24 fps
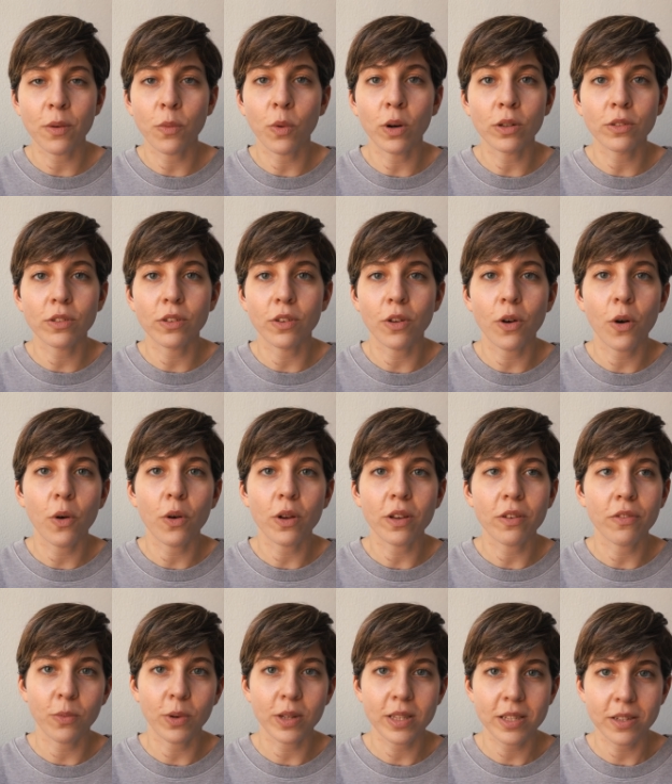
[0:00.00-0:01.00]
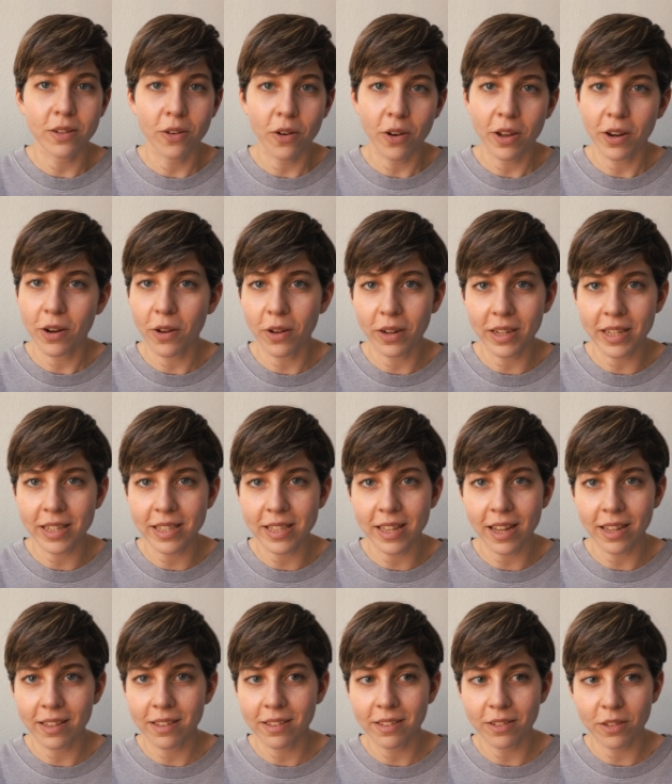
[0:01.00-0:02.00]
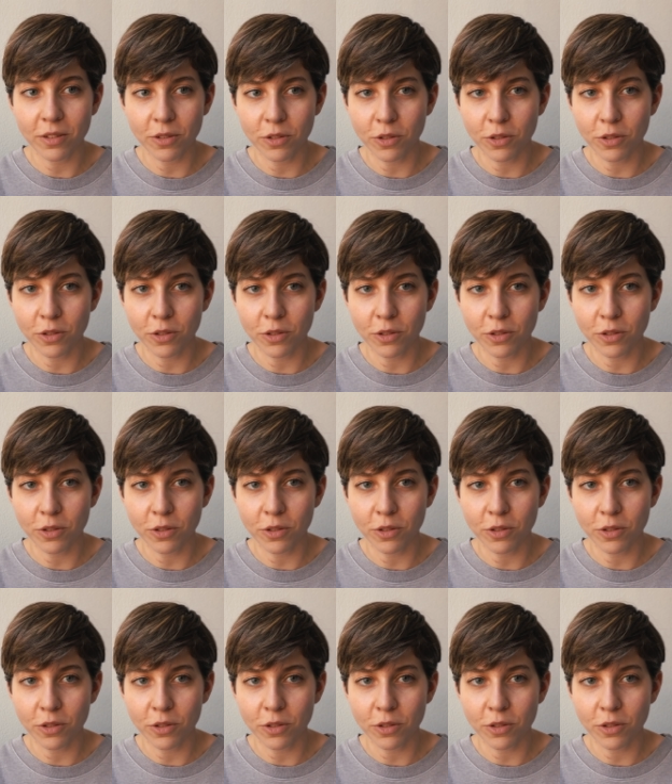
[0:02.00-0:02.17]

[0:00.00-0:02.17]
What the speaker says: won't know if what's going on is that